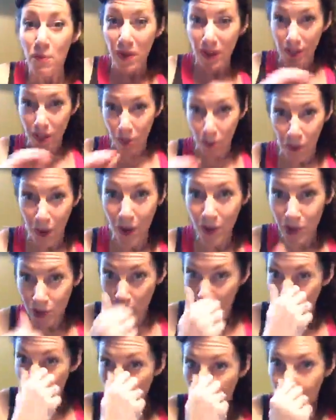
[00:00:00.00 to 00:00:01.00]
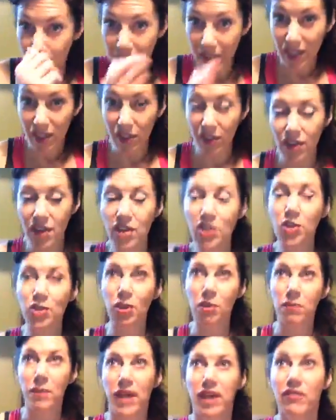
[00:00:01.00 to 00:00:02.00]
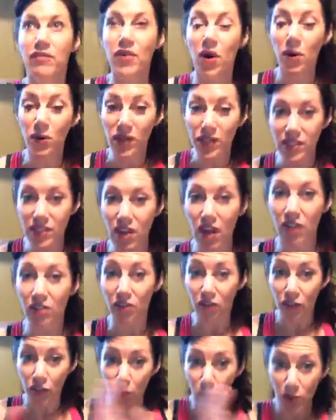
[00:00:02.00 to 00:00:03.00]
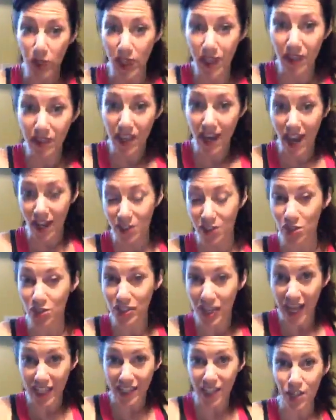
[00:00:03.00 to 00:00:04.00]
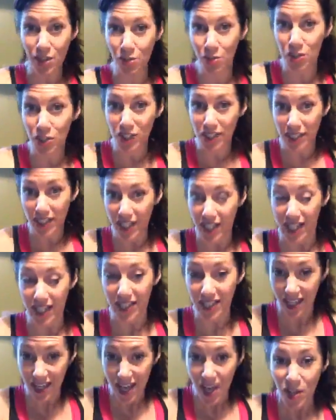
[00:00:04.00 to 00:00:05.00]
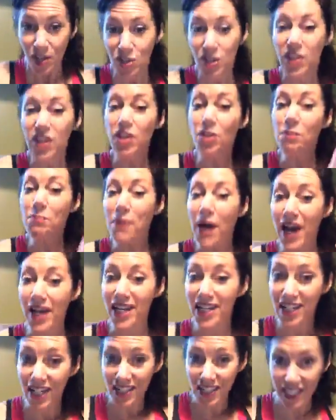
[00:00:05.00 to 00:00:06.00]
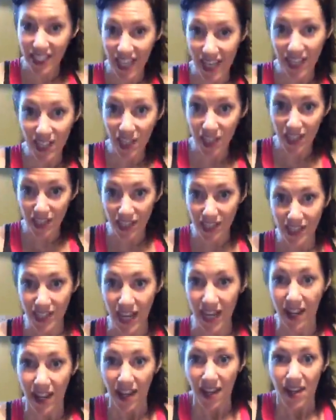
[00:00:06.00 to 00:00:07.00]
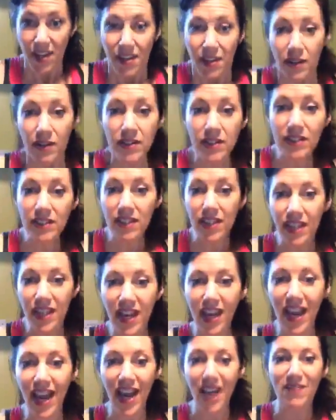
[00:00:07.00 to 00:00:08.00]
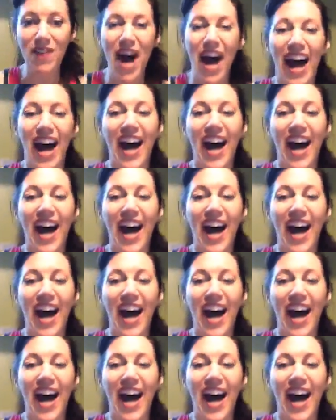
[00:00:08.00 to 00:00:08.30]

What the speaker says: your post-workout meal should be focused on fueling the exercise that you just did so that your body doesn't get to this state. Ask